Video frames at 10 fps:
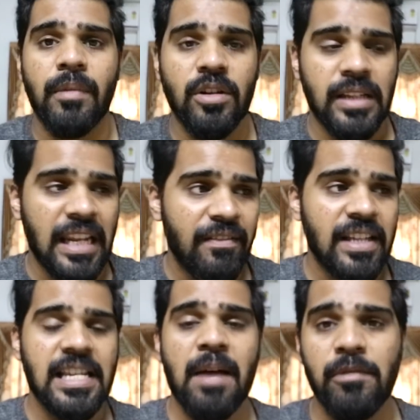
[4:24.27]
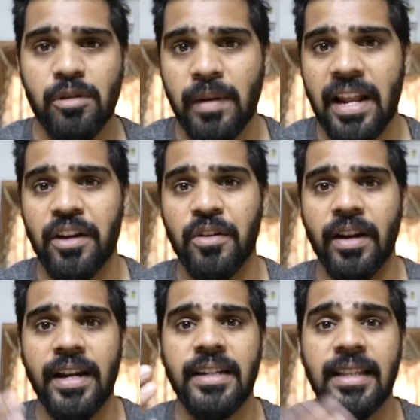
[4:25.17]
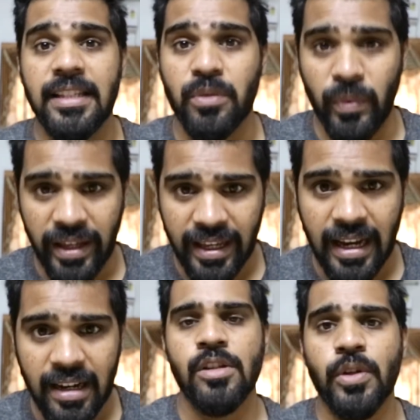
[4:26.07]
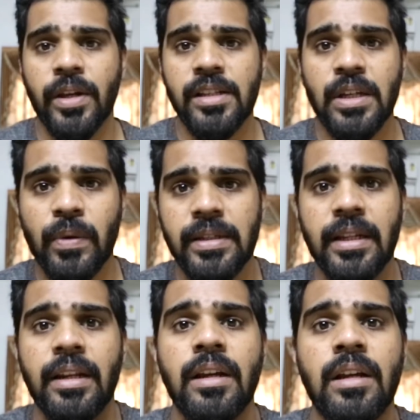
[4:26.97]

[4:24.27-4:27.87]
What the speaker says: because anyways I'm also planning to ride this weekend. So here's the question.